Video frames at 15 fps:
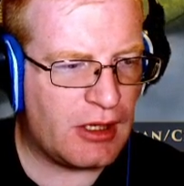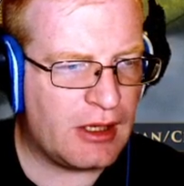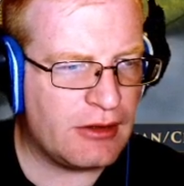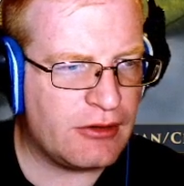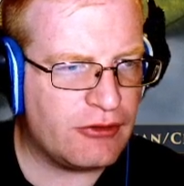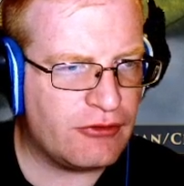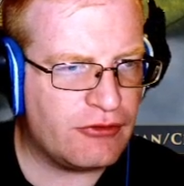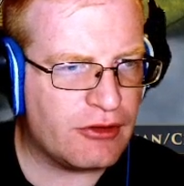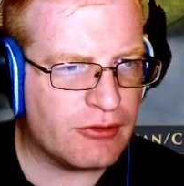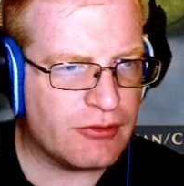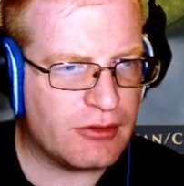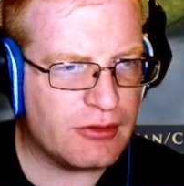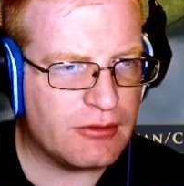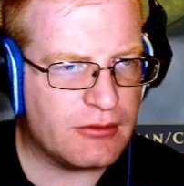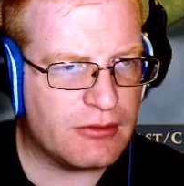and a
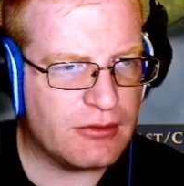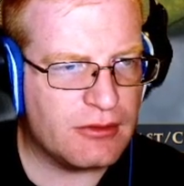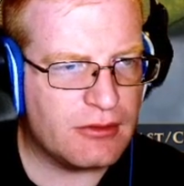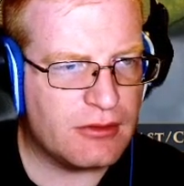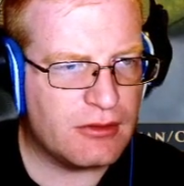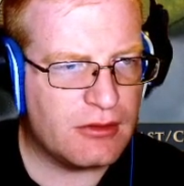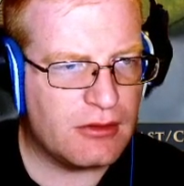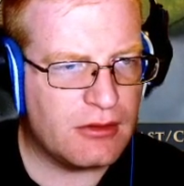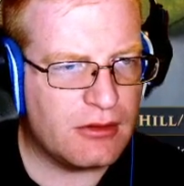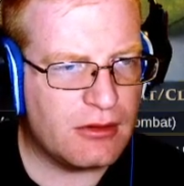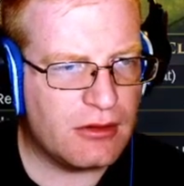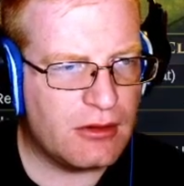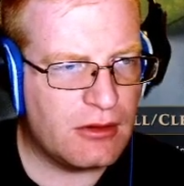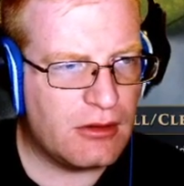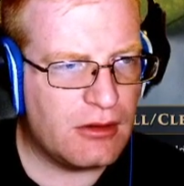general.
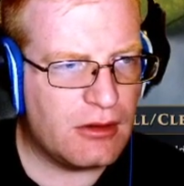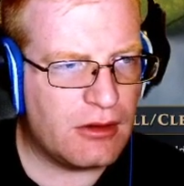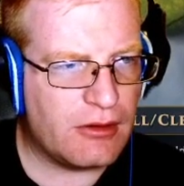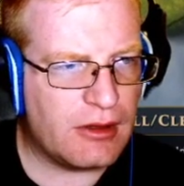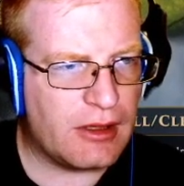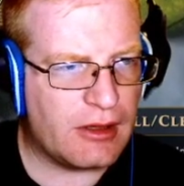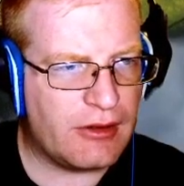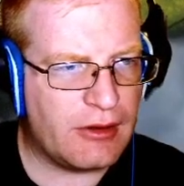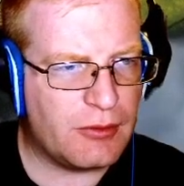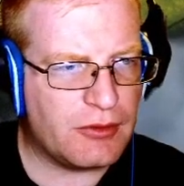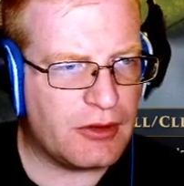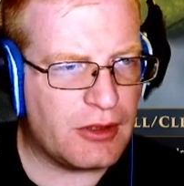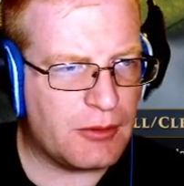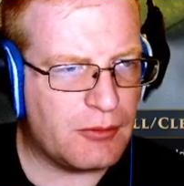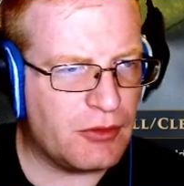Alright, I think we're
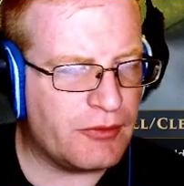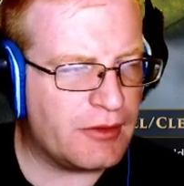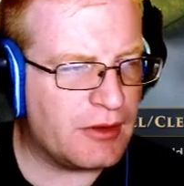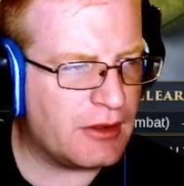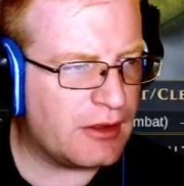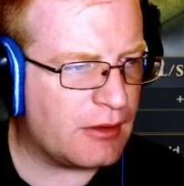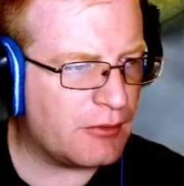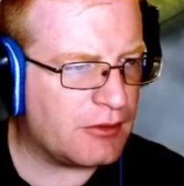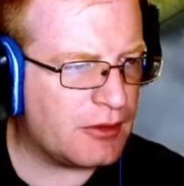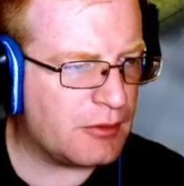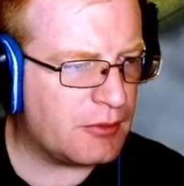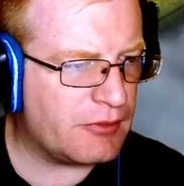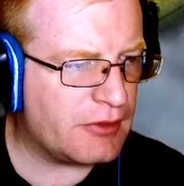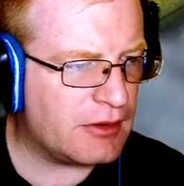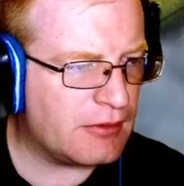done moving. Yeah, we're done
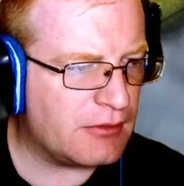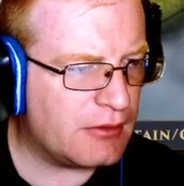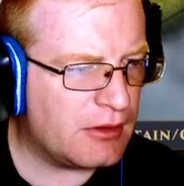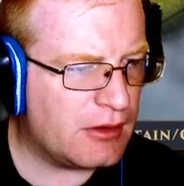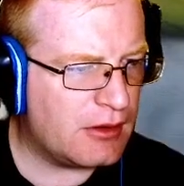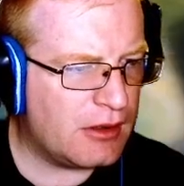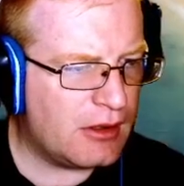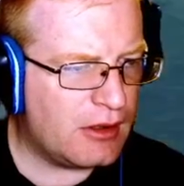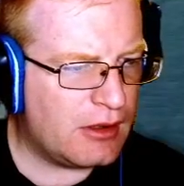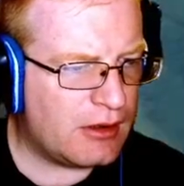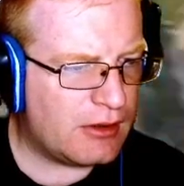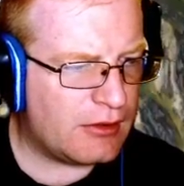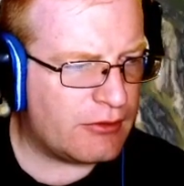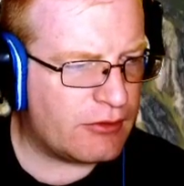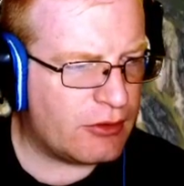moving.
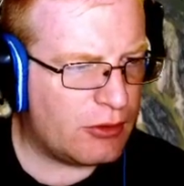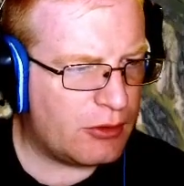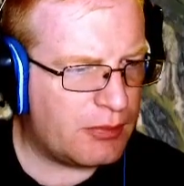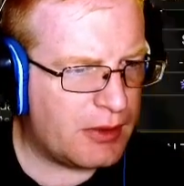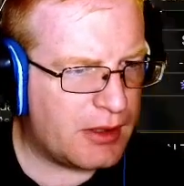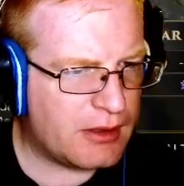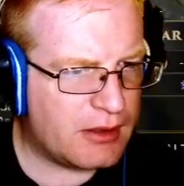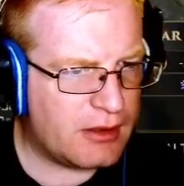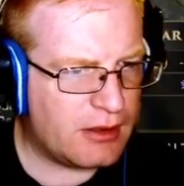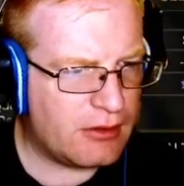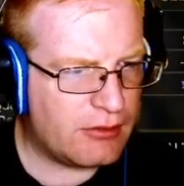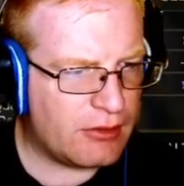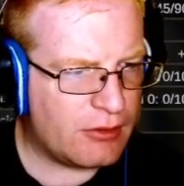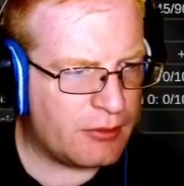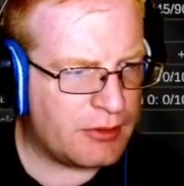Let's go back
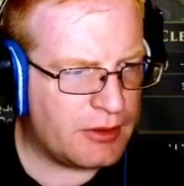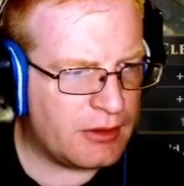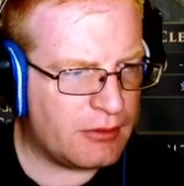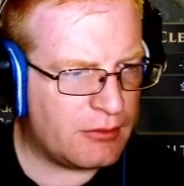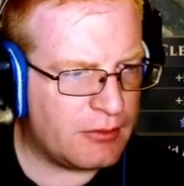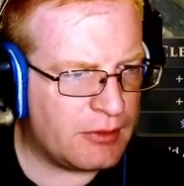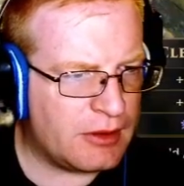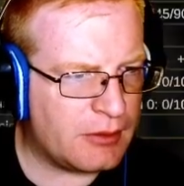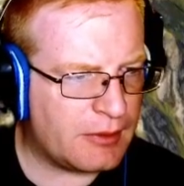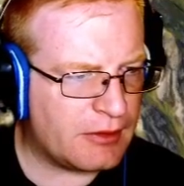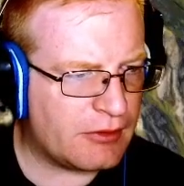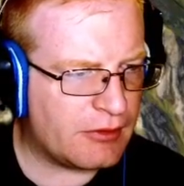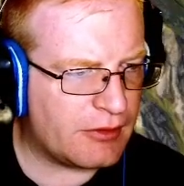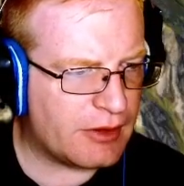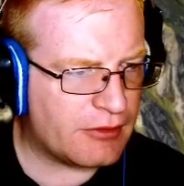here. Oh, we need to wait
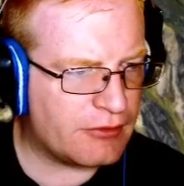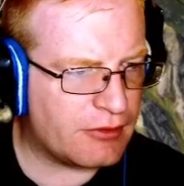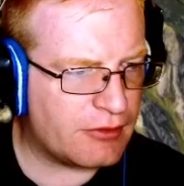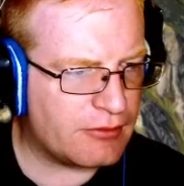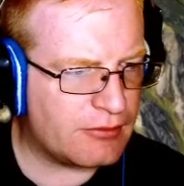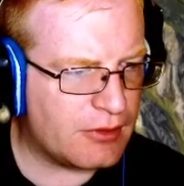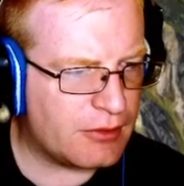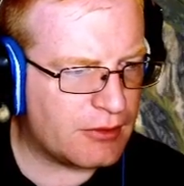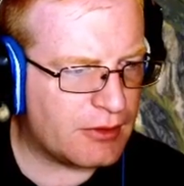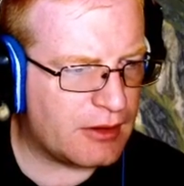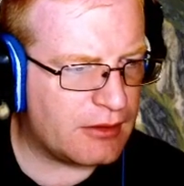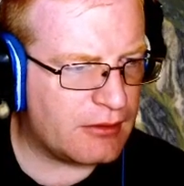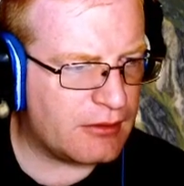till the next turn. Okay.